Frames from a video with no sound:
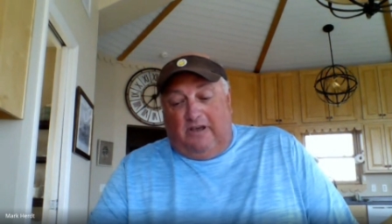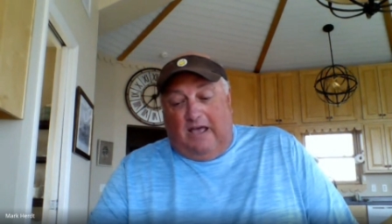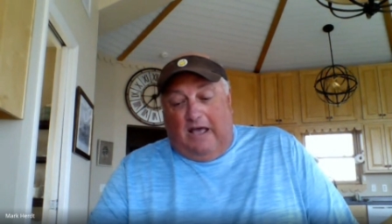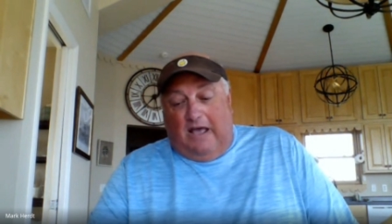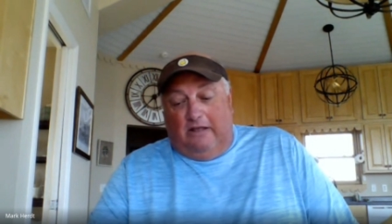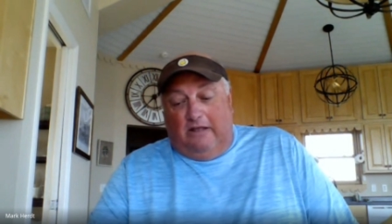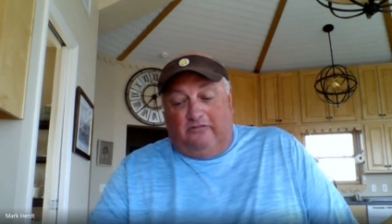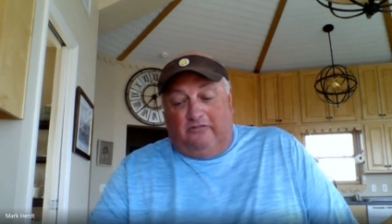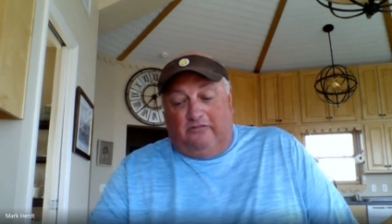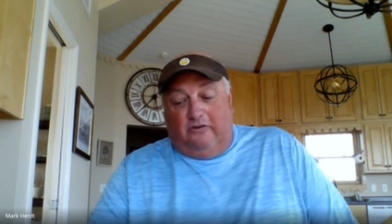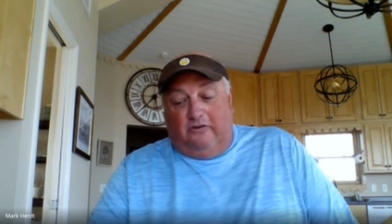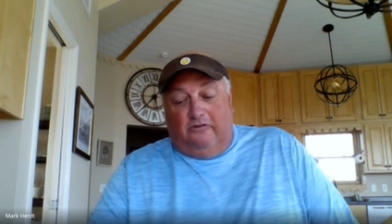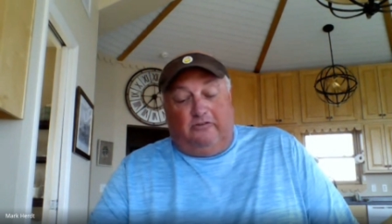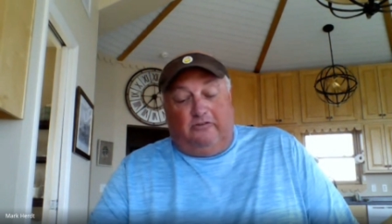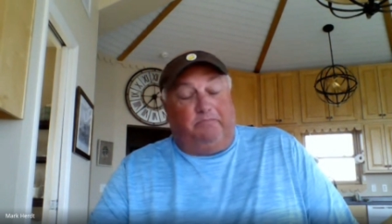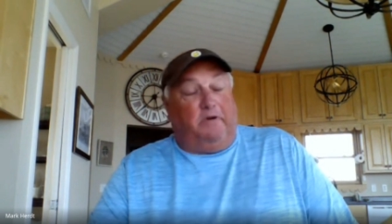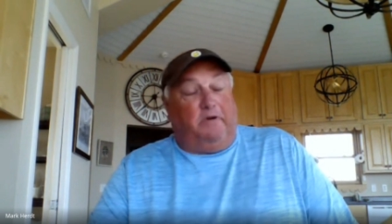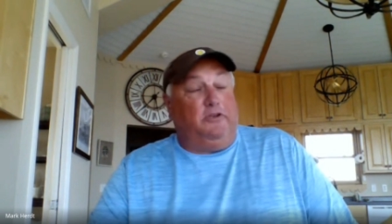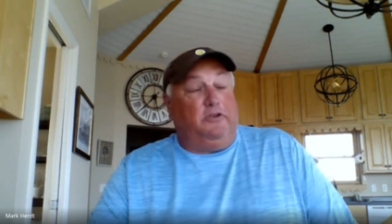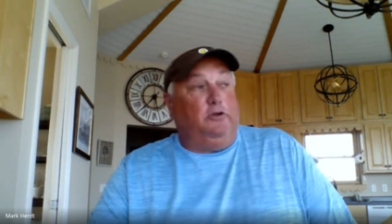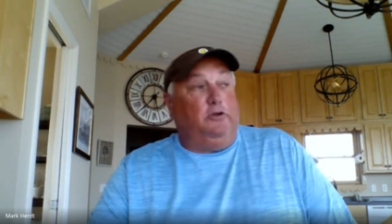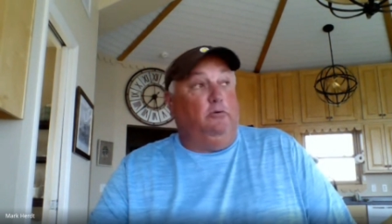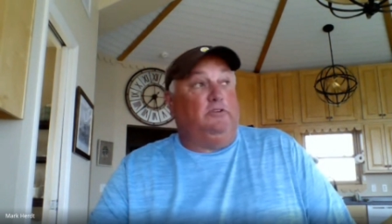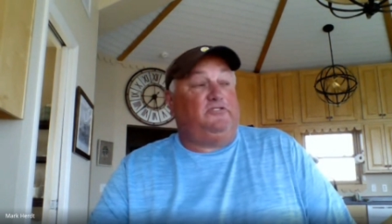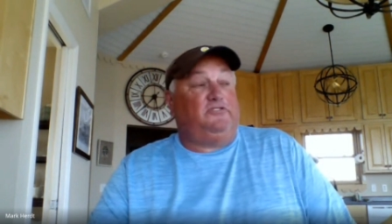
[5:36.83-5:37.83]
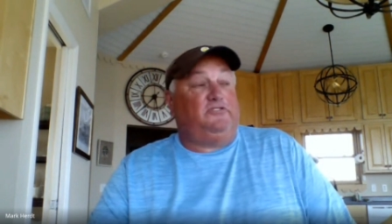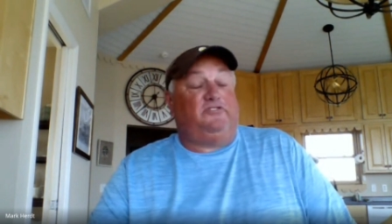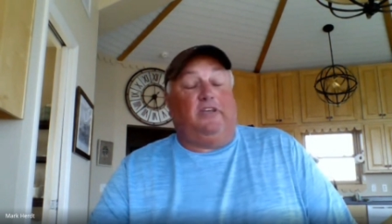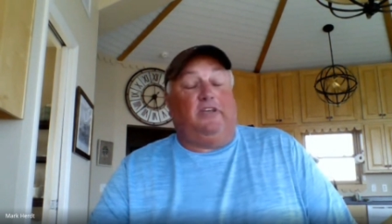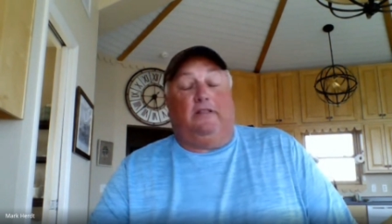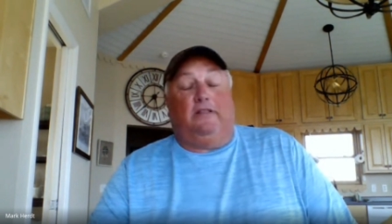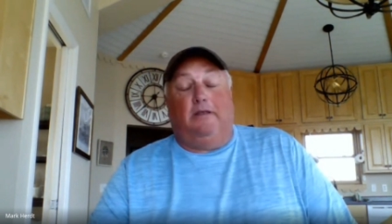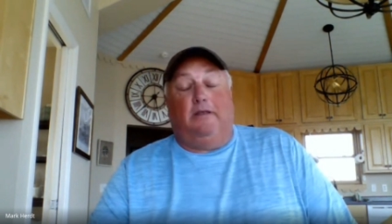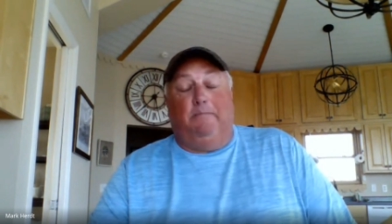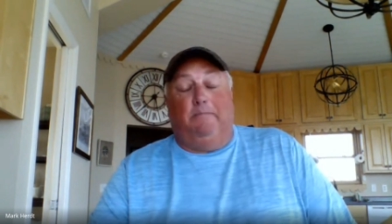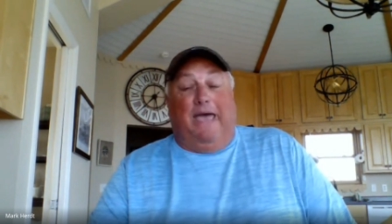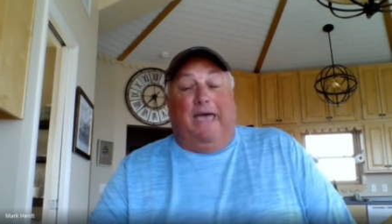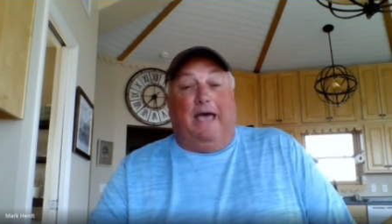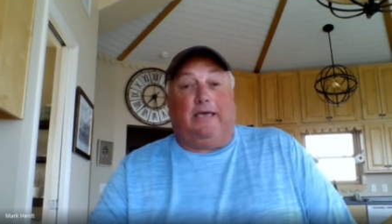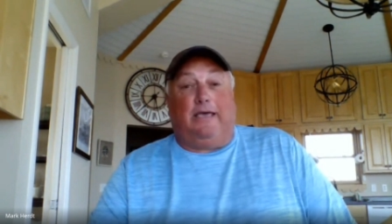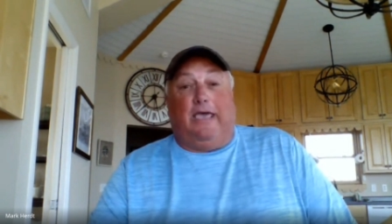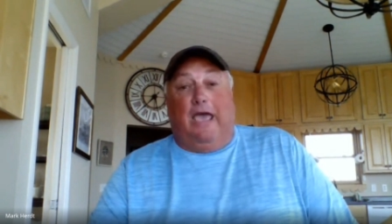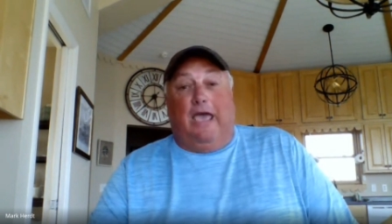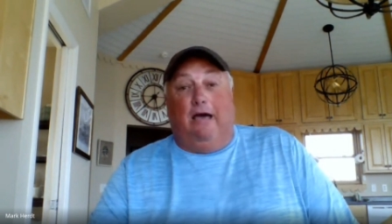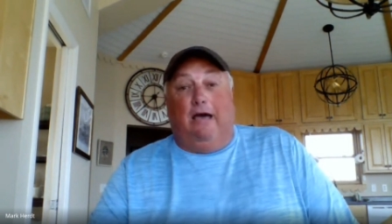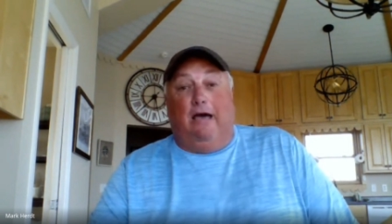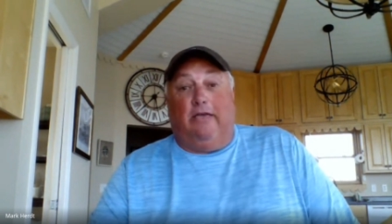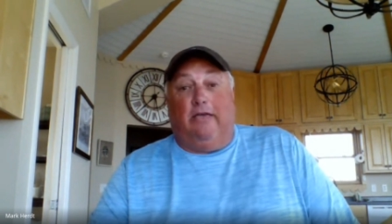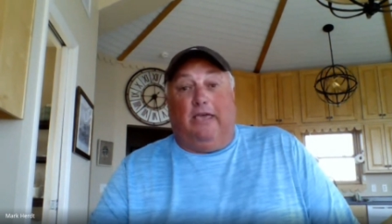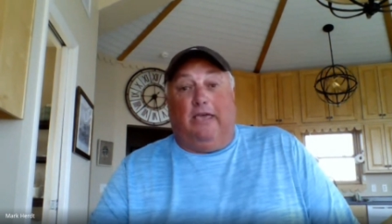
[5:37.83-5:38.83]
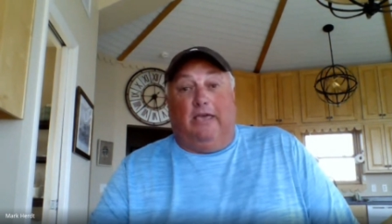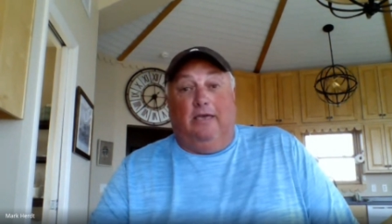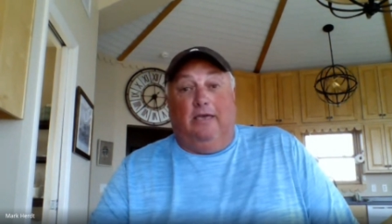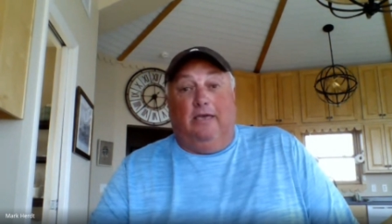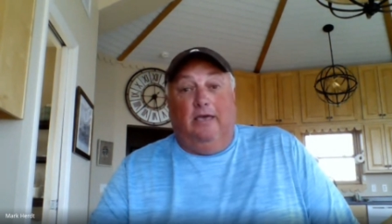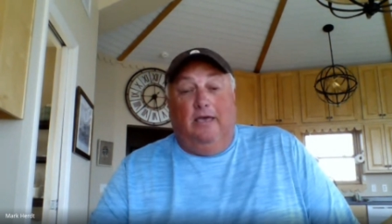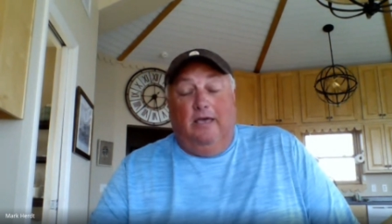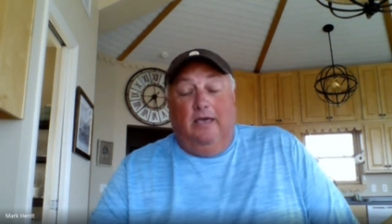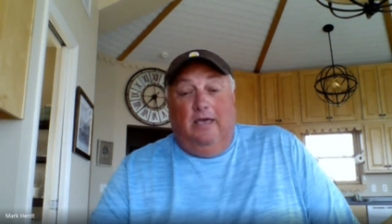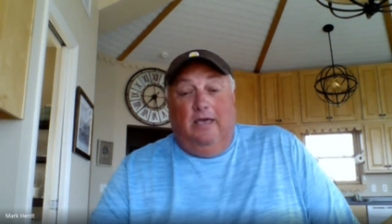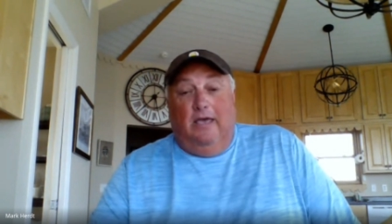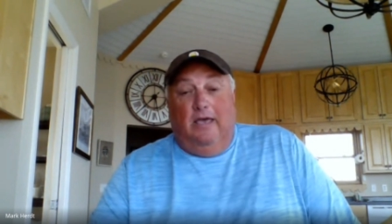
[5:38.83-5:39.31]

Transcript: concerts, but you would sit in the back alley